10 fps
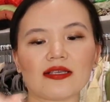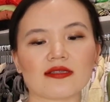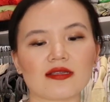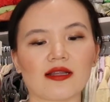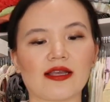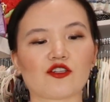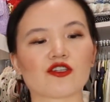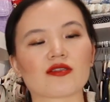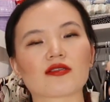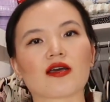easily
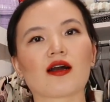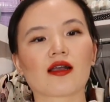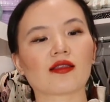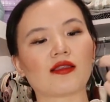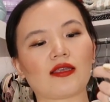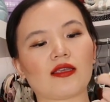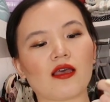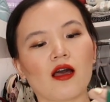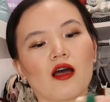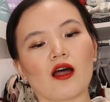just tuck
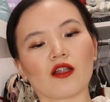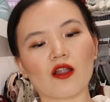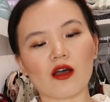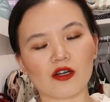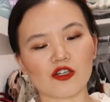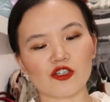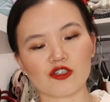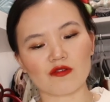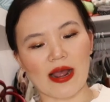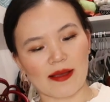the longer
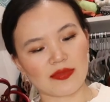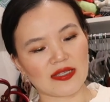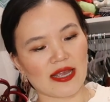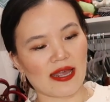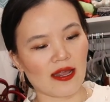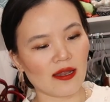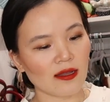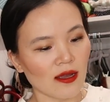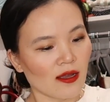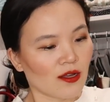straps
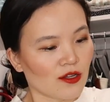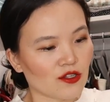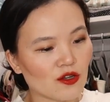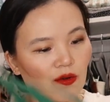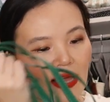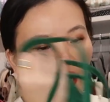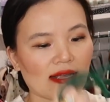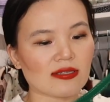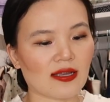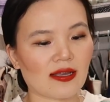in so
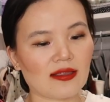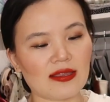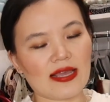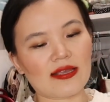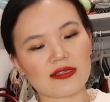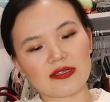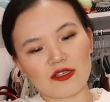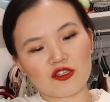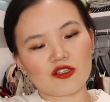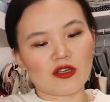that this
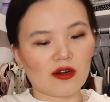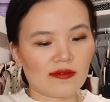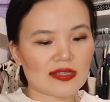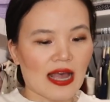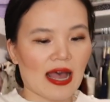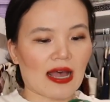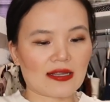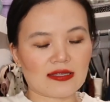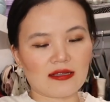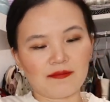serves
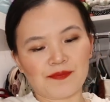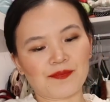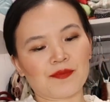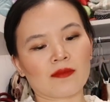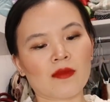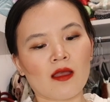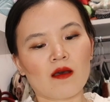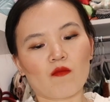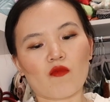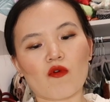as
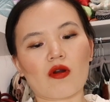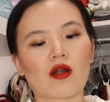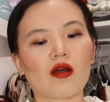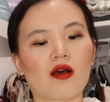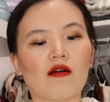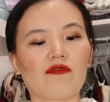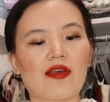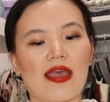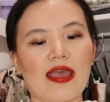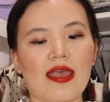more of
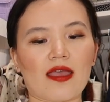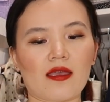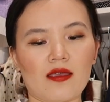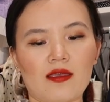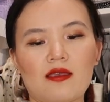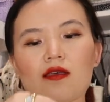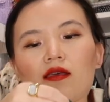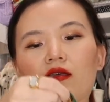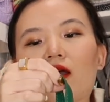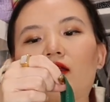a
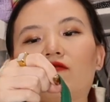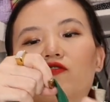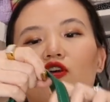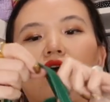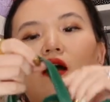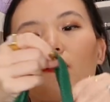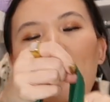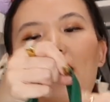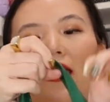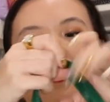kind of top
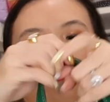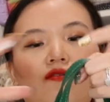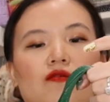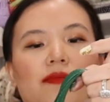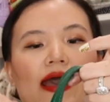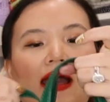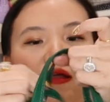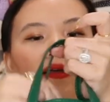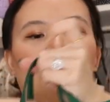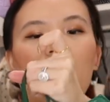handle
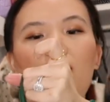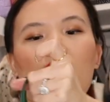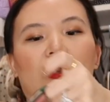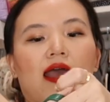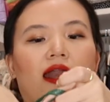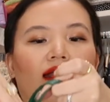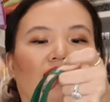bag. And I